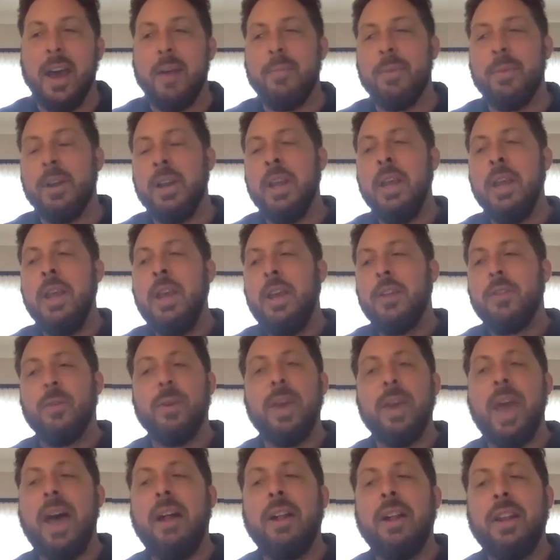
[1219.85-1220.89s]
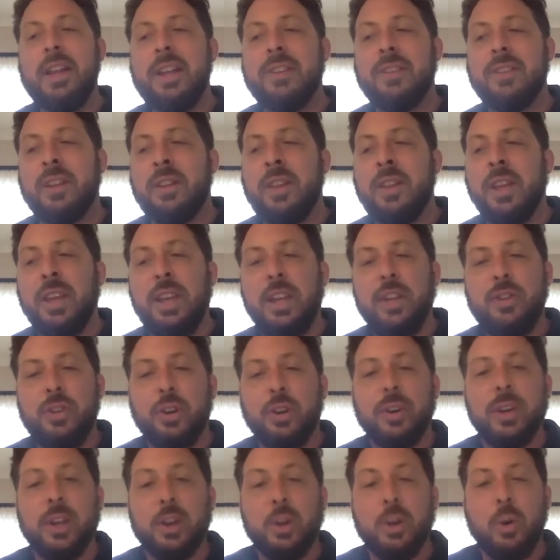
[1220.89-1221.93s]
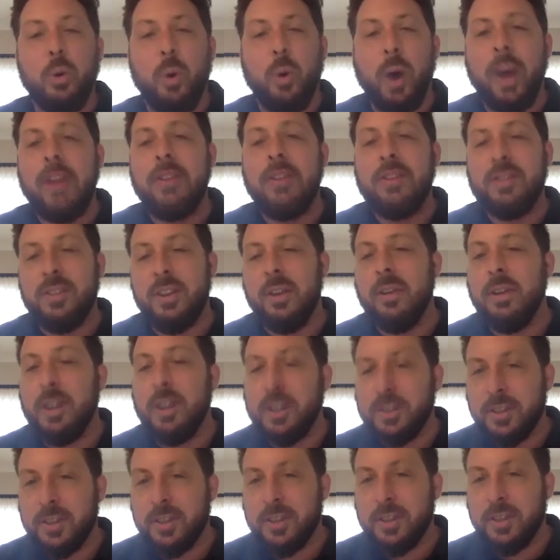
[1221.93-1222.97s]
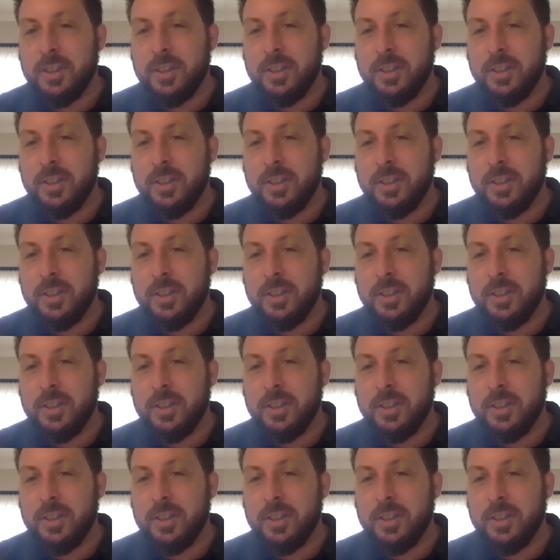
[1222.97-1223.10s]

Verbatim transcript: But the reality is, I think he took it quite seriously,